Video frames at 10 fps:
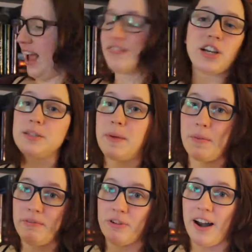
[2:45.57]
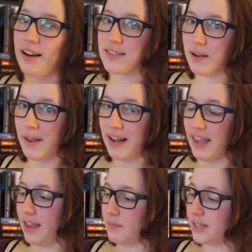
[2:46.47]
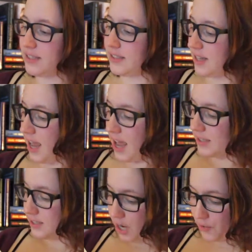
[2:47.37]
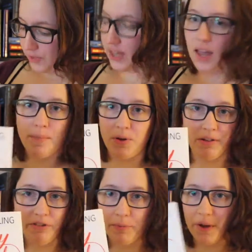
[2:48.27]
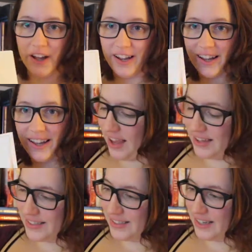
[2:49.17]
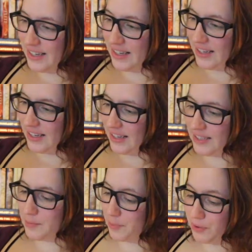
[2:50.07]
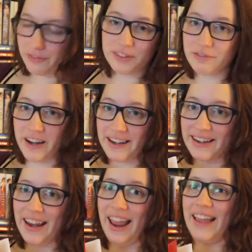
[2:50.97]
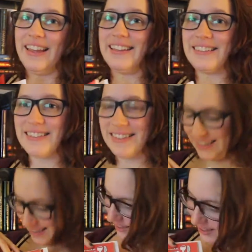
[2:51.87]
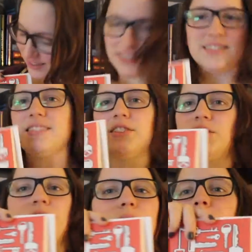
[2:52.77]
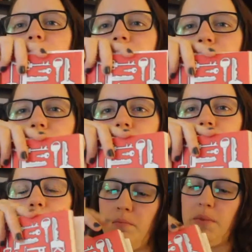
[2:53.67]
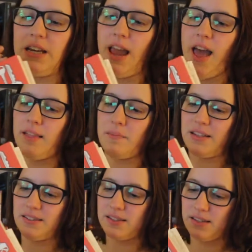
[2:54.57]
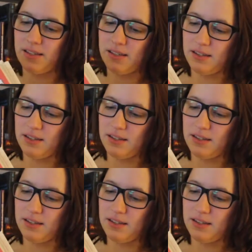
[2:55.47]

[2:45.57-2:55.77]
I've talked about it before, and I'll talk about it again because it's not only a beautiful book, it is beautifully written and got such beautiful media elements.